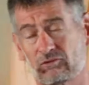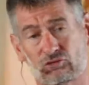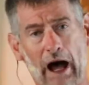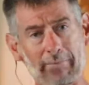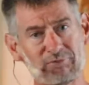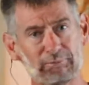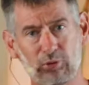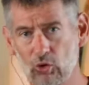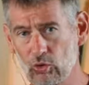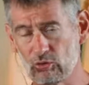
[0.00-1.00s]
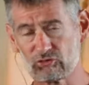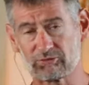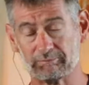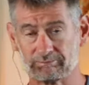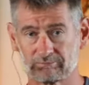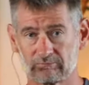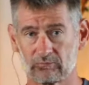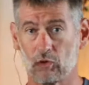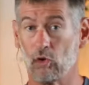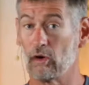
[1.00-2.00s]
drop the pose
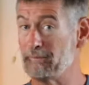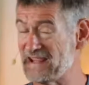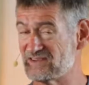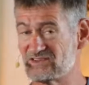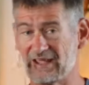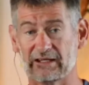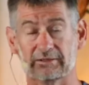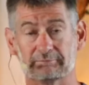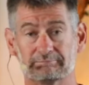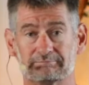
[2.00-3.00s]
or maintain it?